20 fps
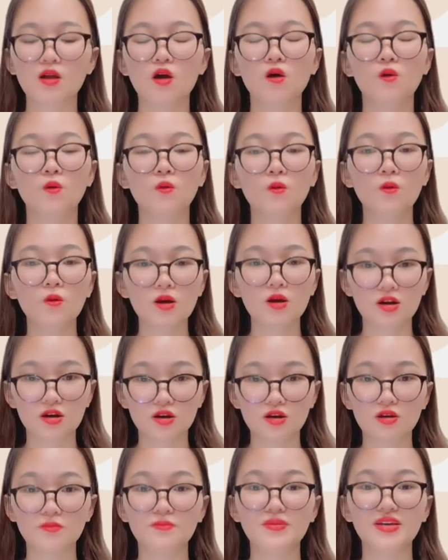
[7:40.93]
were
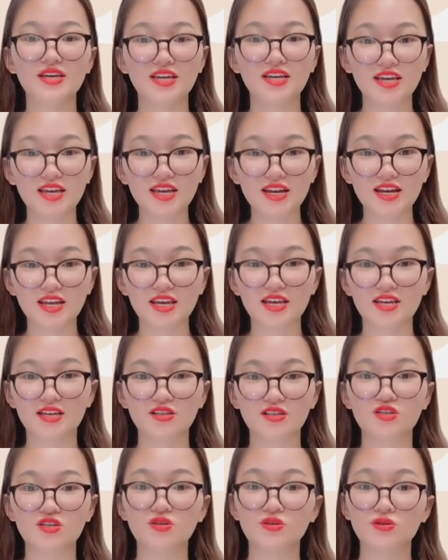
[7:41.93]
beginning
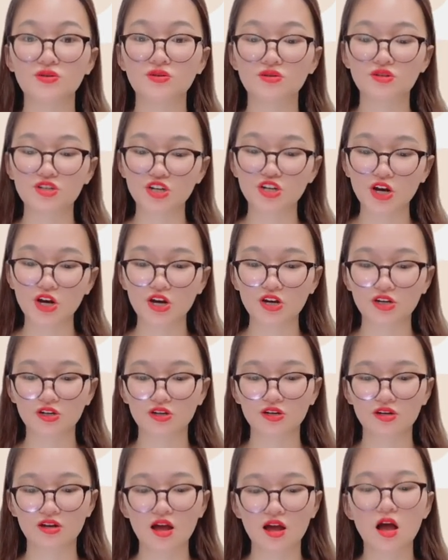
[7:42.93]
to turn.
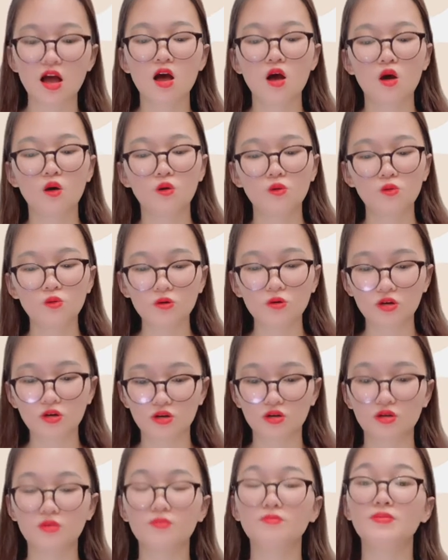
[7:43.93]

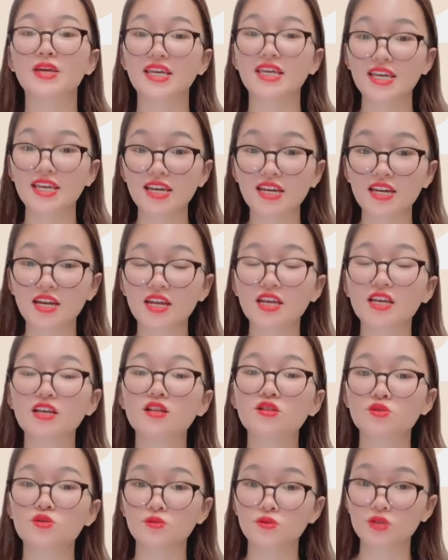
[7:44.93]
Were beginning to
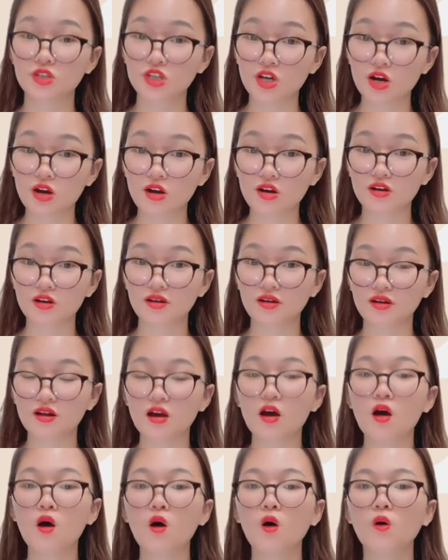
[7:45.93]
turn.
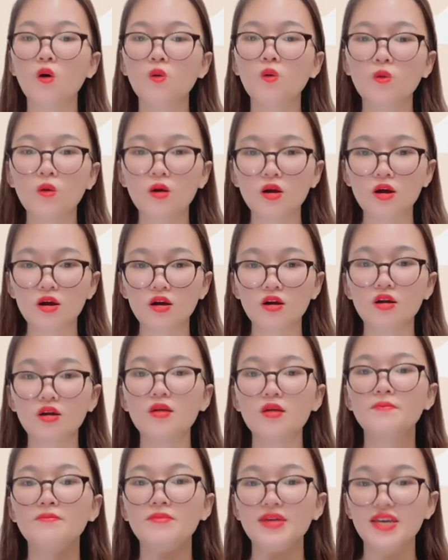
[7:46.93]
Were
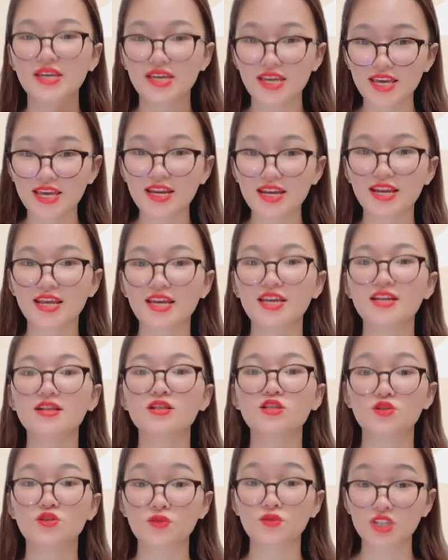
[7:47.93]
beginning to
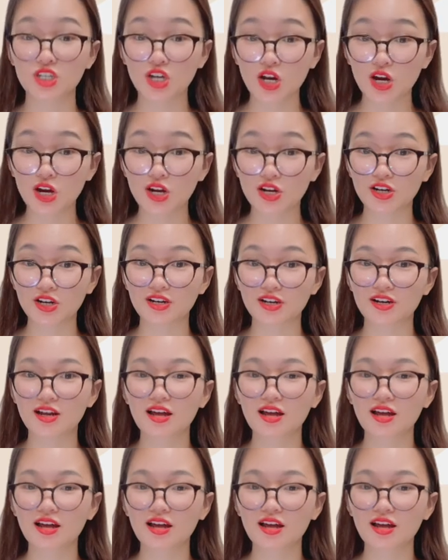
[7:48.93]
turn.